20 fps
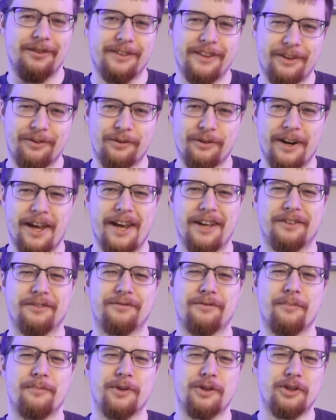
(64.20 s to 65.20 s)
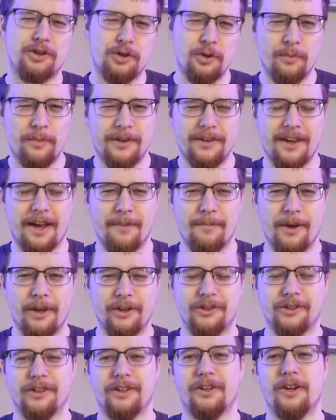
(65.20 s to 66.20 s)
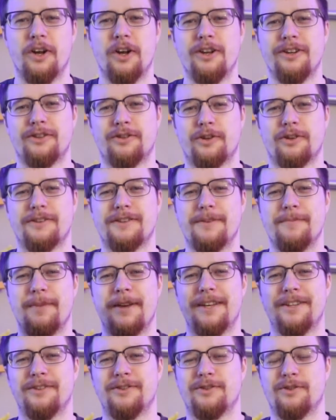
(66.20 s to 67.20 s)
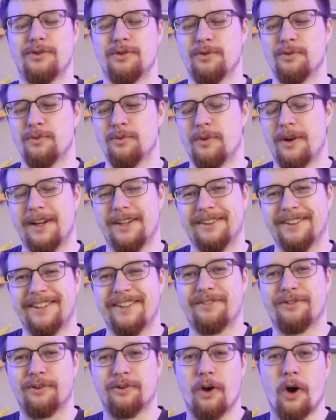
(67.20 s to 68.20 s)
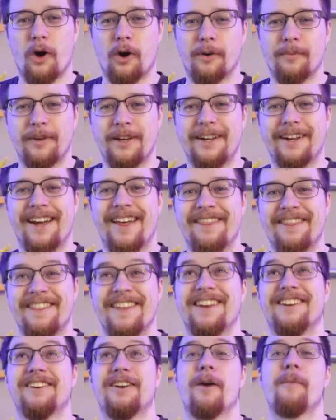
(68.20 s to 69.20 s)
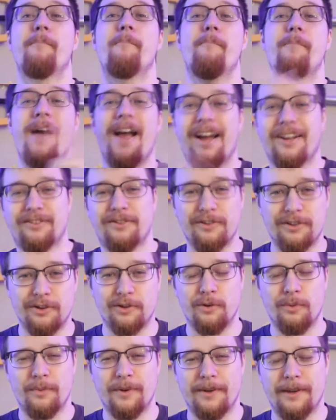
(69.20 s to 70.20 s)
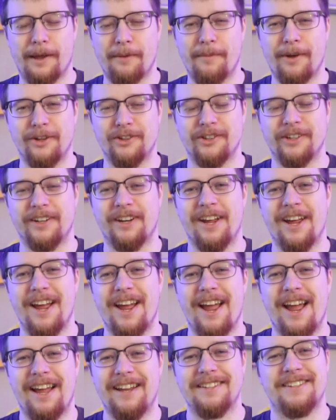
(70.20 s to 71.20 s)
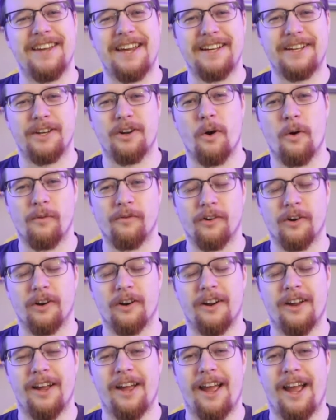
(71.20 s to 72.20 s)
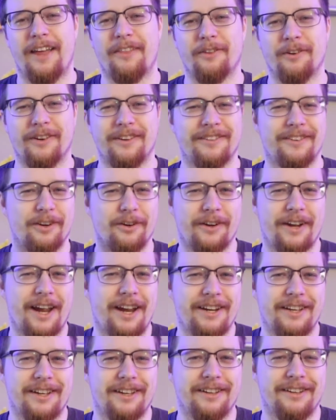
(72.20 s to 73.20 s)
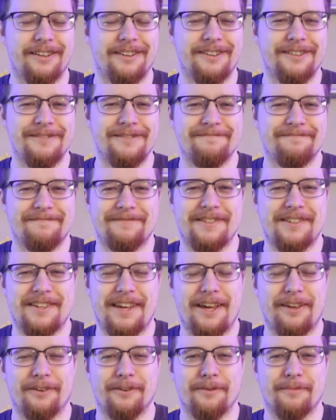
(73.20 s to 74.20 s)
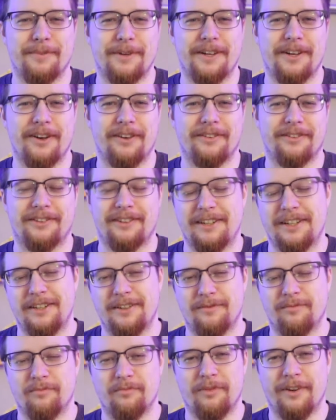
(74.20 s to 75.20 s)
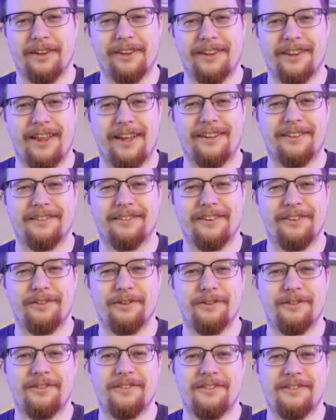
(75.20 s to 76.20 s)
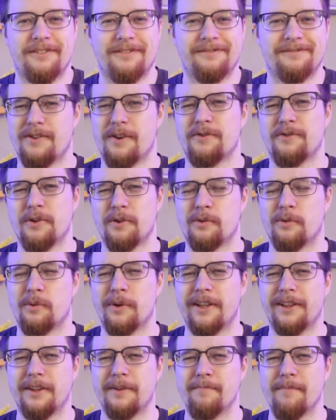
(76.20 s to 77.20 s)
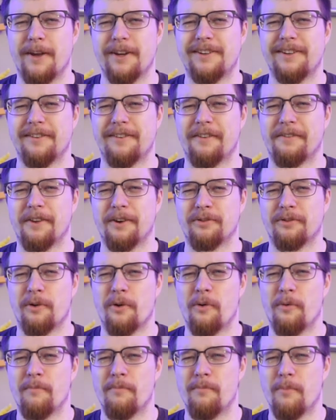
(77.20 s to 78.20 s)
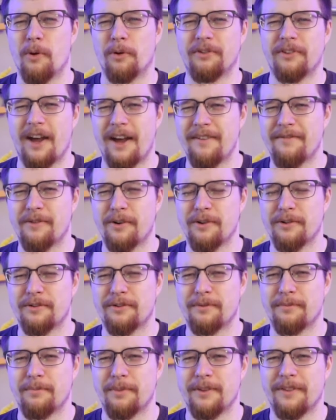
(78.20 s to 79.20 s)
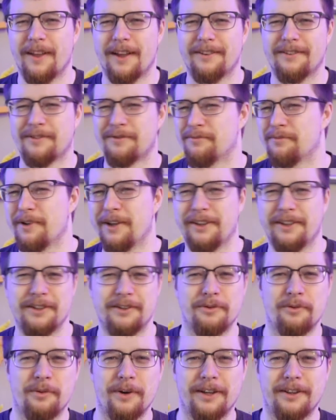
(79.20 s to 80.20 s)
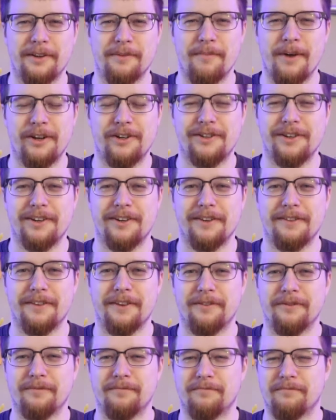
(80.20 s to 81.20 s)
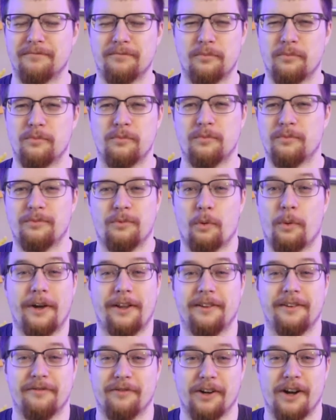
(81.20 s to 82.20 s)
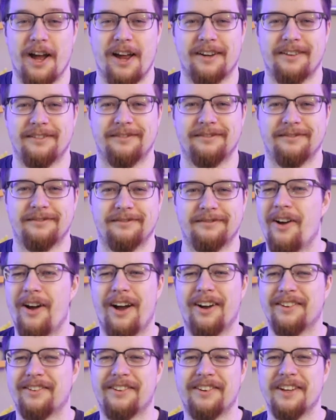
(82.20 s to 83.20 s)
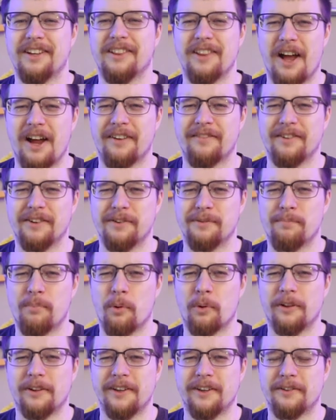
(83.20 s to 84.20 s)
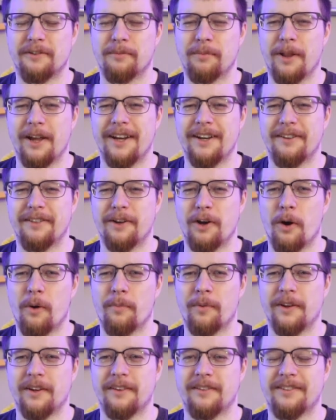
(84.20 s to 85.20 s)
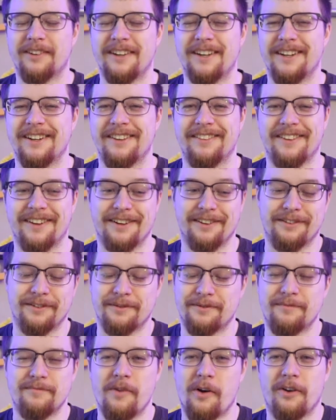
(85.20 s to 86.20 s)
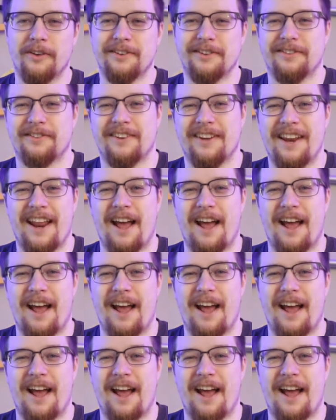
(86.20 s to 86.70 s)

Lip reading: lizard eggs from the human dimension, turn them into a lizard army, and then come back to the human dimension and take it over. And they're interrogating Scalar because he really likes lizards. It's also quickly mentioned that there's a whole multiverse, but that's really quickly mentioned and then quickly forgotten. Honestly, a lot of it is poorly explained in the opening scene, and then it's all just an